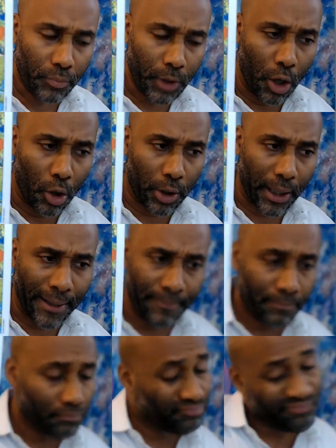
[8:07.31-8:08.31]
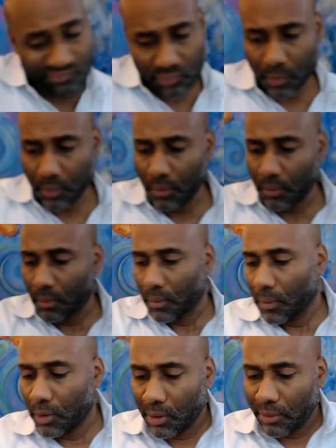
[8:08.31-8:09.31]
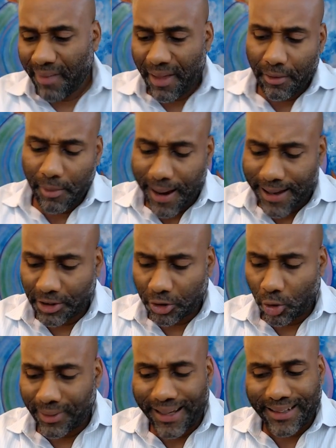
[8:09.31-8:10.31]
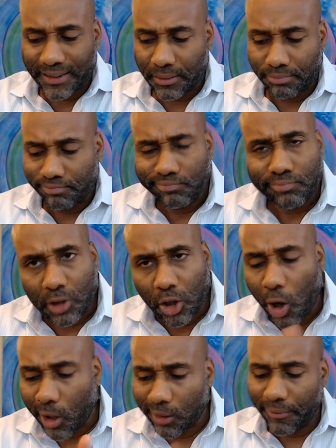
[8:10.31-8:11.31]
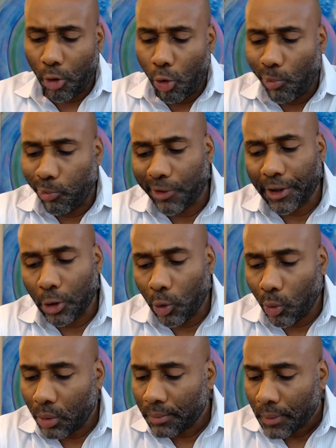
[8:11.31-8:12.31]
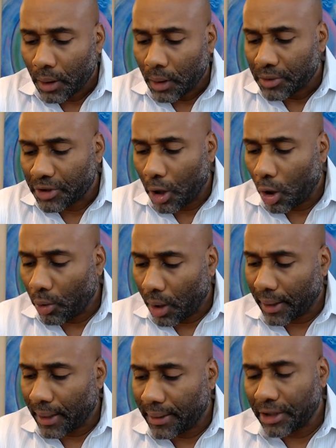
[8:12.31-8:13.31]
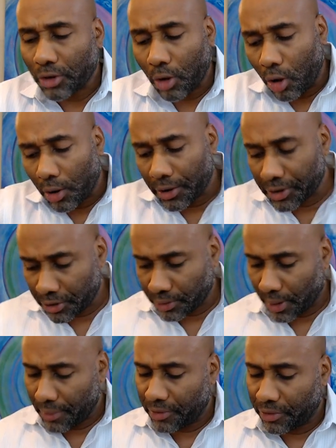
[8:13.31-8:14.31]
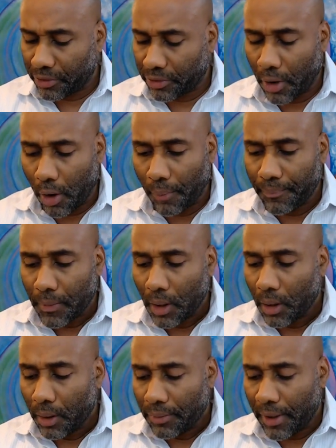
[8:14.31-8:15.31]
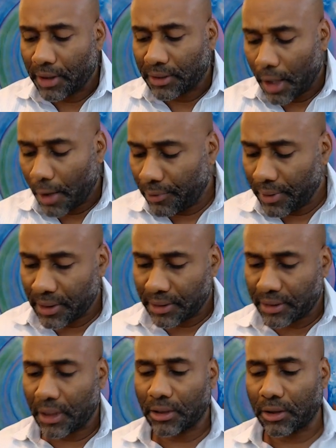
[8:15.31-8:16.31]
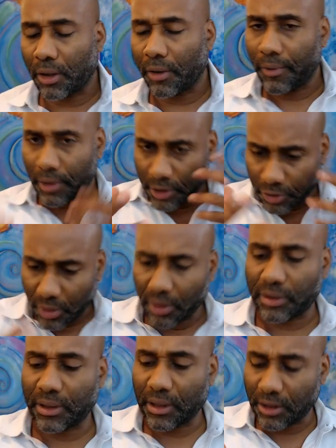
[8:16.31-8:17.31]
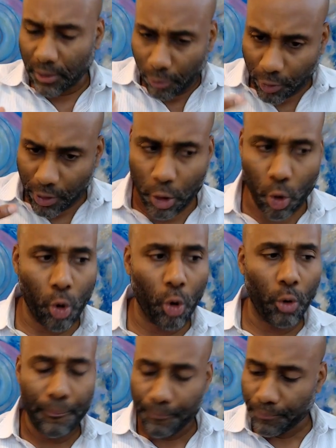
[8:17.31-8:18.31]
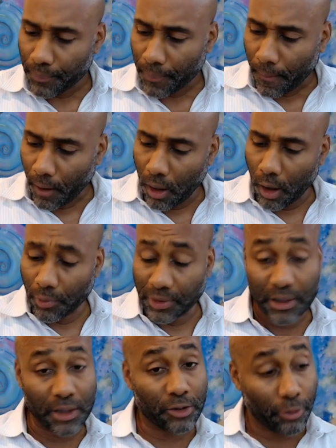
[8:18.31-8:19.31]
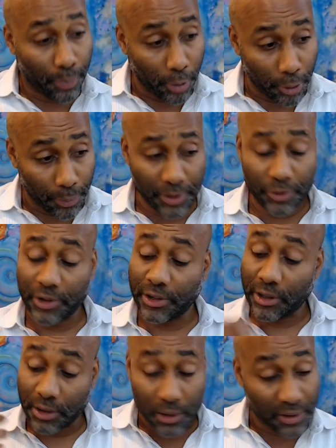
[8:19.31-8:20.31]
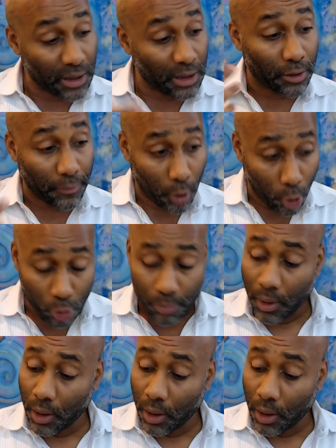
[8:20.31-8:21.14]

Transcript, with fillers: Okay? Otherwise known as the card of hope, renewal. So again, these are all your strengths. So there's definitely a sense of a sense of renewal, uh, a sense of purpose, a sense, a sense of hope.